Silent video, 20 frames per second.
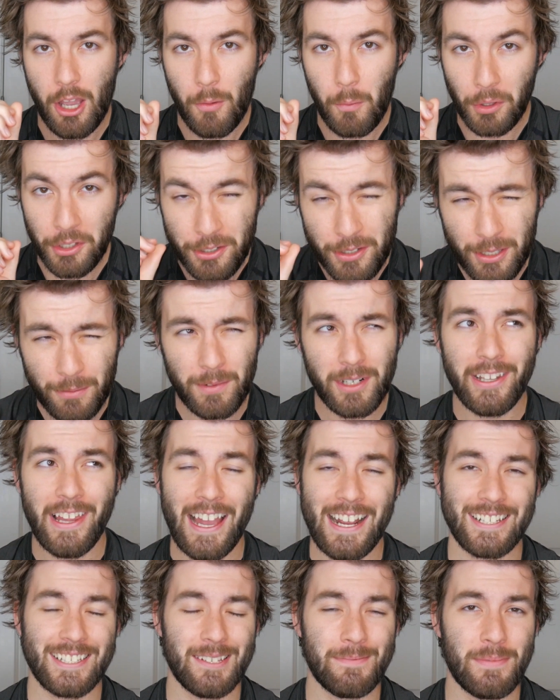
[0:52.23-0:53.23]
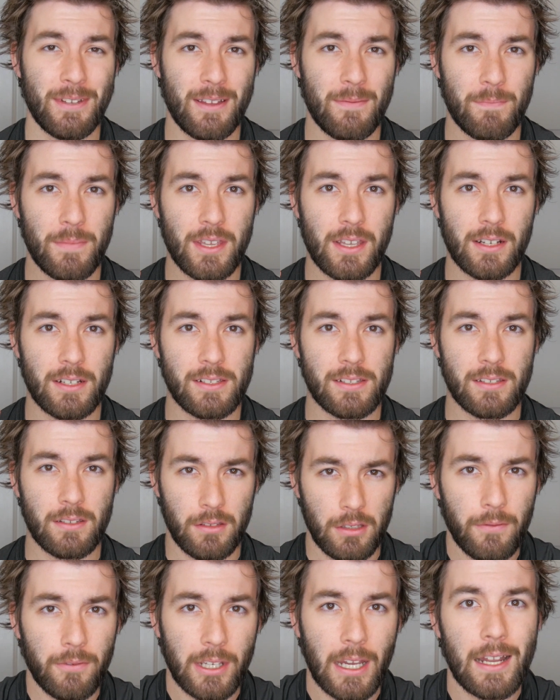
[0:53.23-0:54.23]
Well, you can relax a bit because
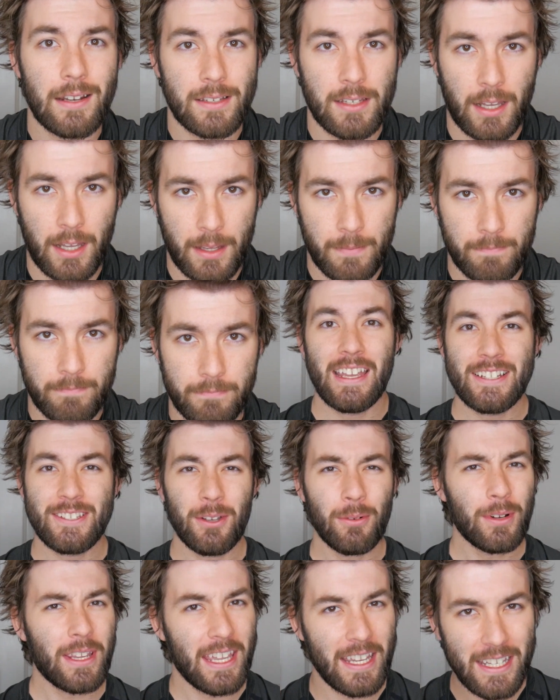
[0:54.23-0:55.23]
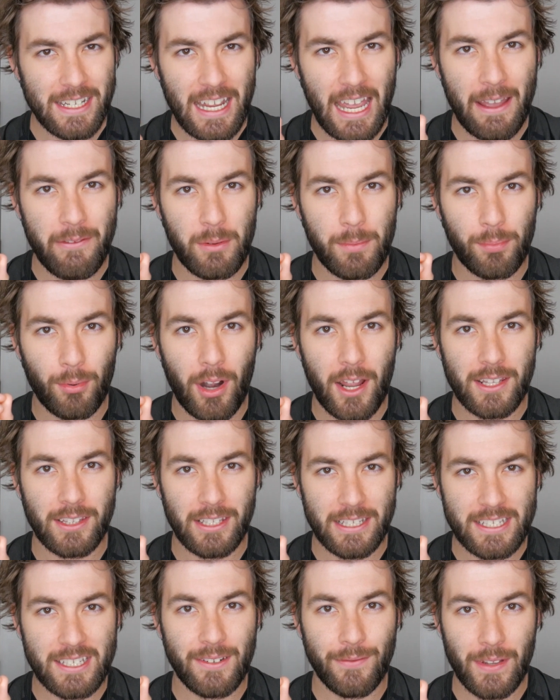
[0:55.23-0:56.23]
you've got time. It's okay to have a broad
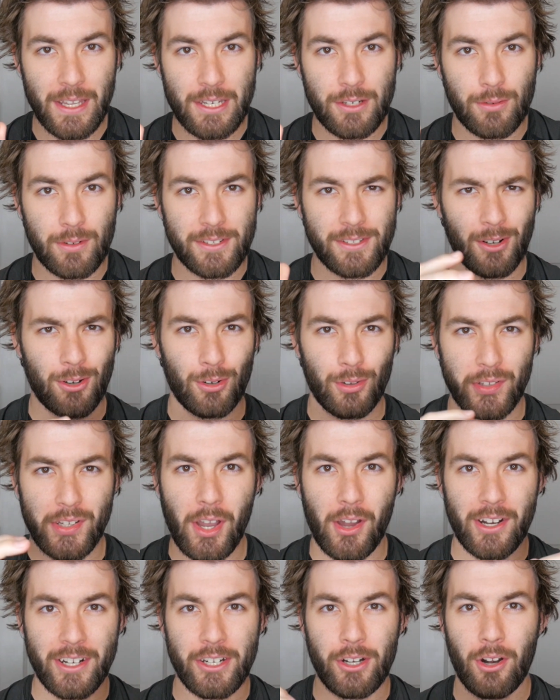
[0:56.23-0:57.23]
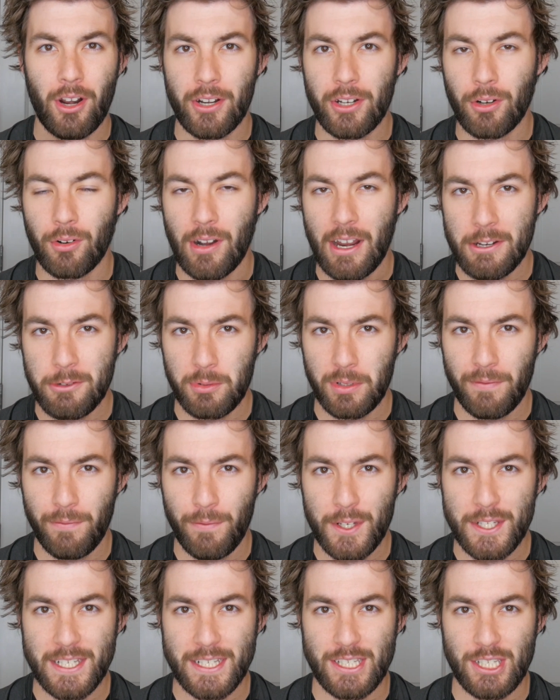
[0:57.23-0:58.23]
list of interests early on in your undergraduate
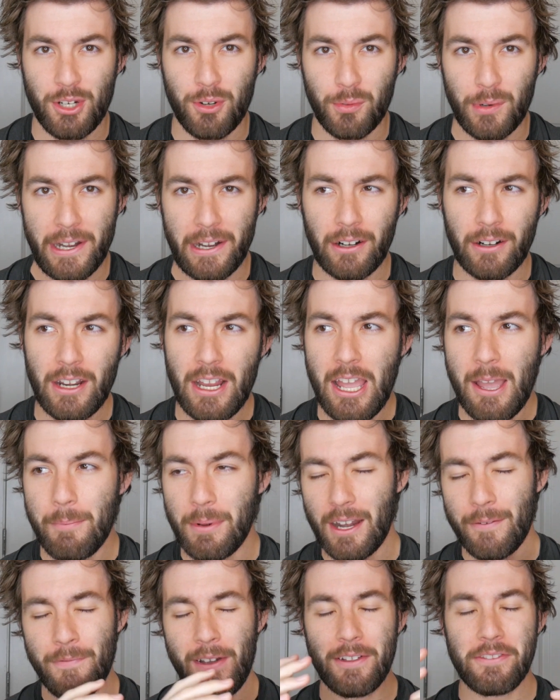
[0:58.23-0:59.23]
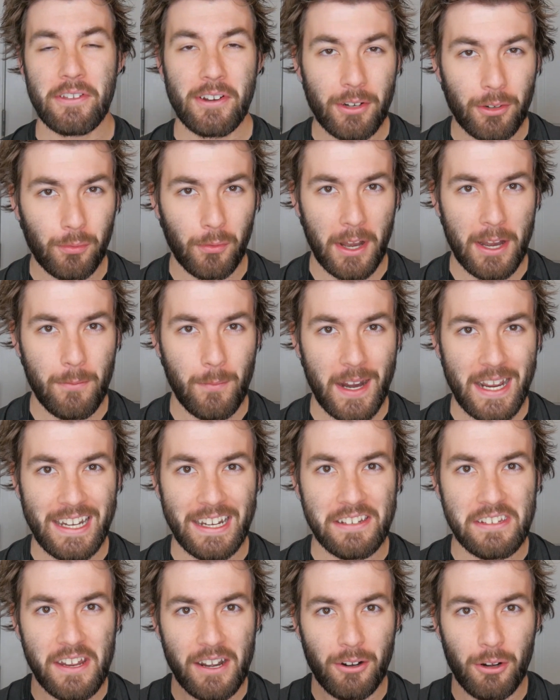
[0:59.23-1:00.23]
physics career, but I found that a great way to
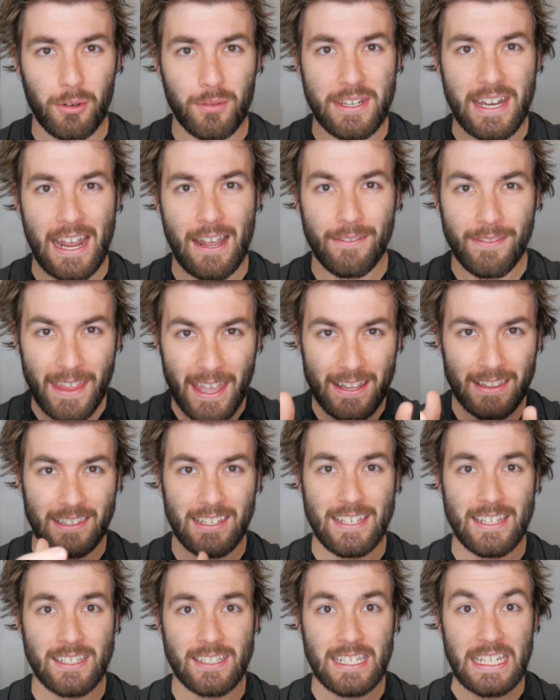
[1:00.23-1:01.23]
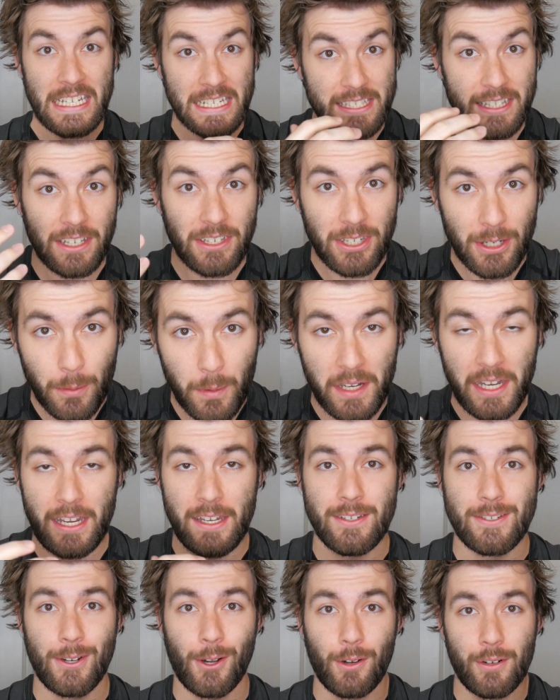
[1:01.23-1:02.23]
narrow down that list is to do an
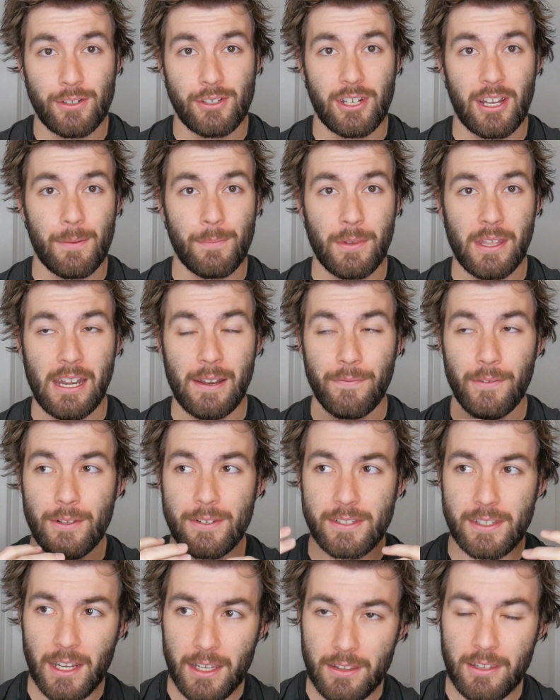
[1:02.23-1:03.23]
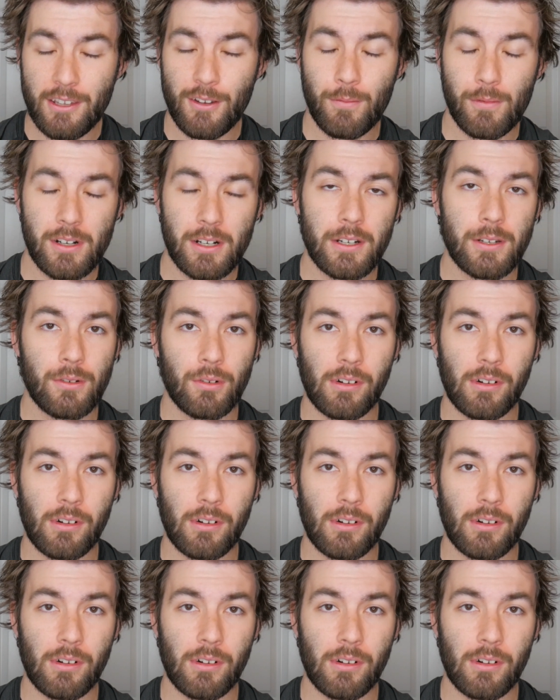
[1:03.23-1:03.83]
internship, and if you say that you want to do